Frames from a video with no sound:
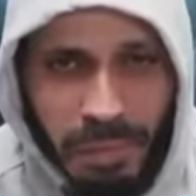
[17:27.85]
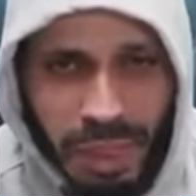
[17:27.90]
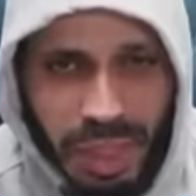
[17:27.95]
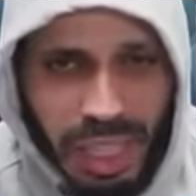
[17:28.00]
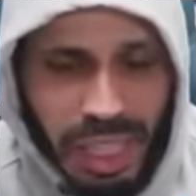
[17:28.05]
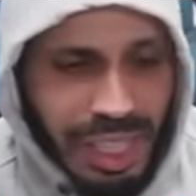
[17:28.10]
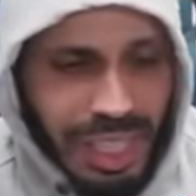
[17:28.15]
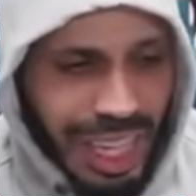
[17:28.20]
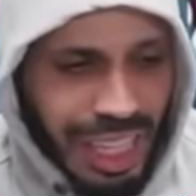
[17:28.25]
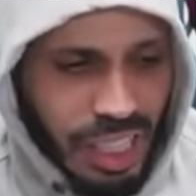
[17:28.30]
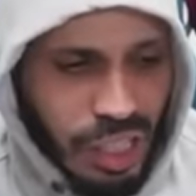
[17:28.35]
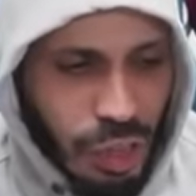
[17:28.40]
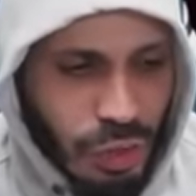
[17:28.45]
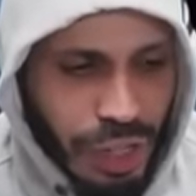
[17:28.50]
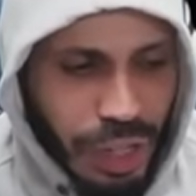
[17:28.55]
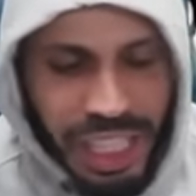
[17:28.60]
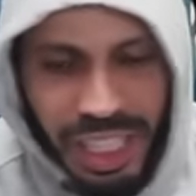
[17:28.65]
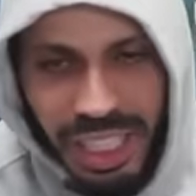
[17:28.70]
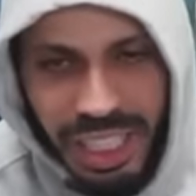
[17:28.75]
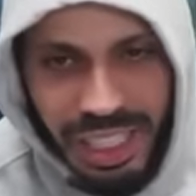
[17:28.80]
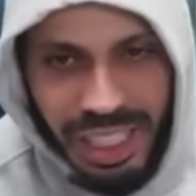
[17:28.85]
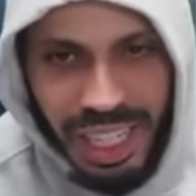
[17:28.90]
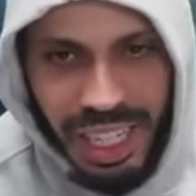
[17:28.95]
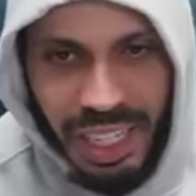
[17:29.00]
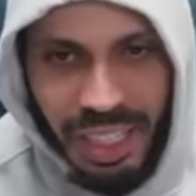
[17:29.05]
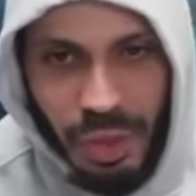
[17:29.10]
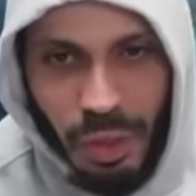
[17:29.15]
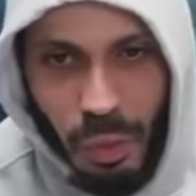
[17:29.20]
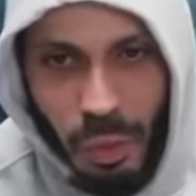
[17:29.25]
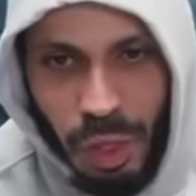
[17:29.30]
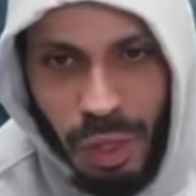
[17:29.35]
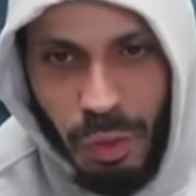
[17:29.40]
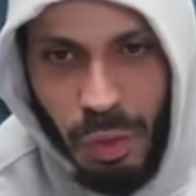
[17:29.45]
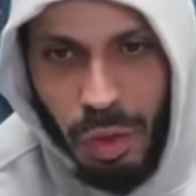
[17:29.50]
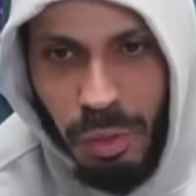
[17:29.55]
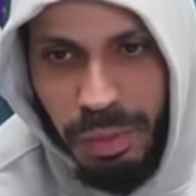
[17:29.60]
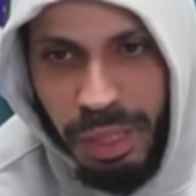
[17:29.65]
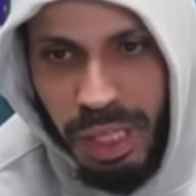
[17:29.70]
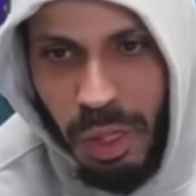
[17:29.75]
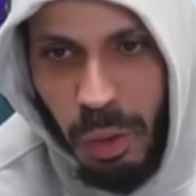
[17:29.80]
that's great, because then we
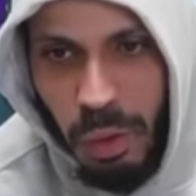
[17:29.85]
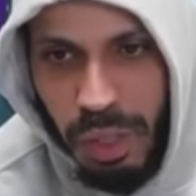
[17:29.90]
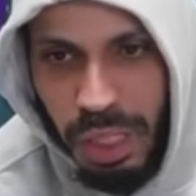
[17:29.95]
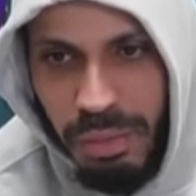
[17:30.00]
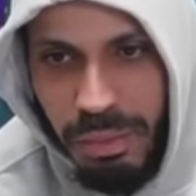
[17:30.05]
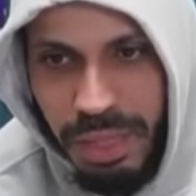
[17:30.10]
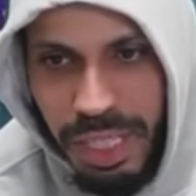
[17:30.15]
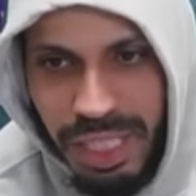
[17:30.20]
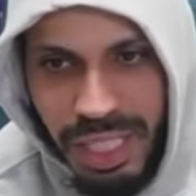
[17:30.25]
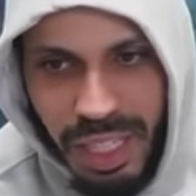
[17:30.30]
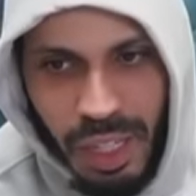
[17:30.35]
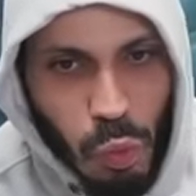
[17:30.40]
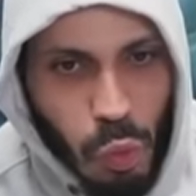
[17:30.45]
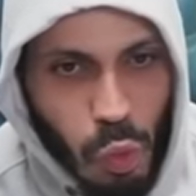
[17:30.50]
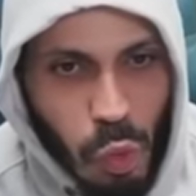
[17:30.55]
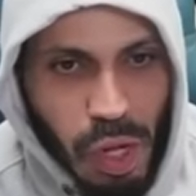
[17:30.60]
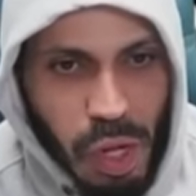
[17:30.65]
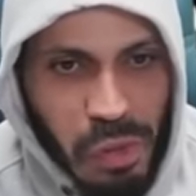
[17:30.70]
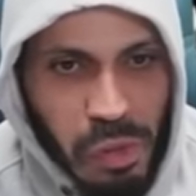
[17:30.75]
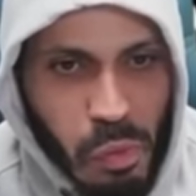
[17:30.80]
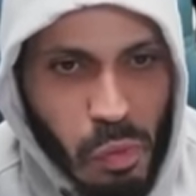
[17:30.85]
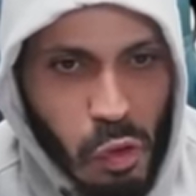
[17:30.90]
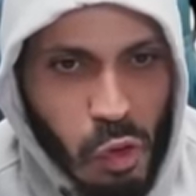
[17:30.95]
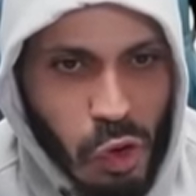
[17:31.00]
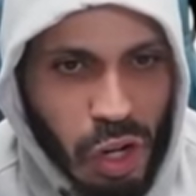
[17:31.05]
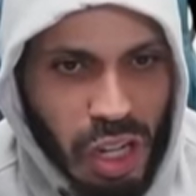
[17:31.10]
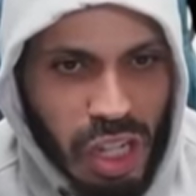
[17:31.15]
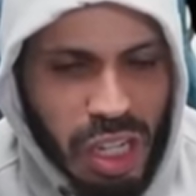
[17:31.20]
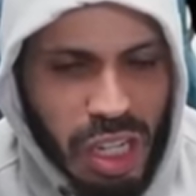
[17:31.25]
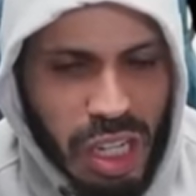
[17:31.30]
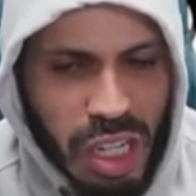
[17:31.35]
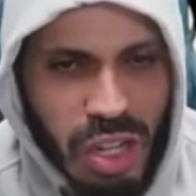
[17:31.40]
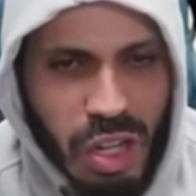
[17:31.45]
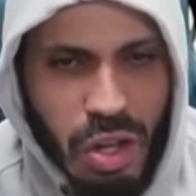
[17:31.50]
will be only missing 1 more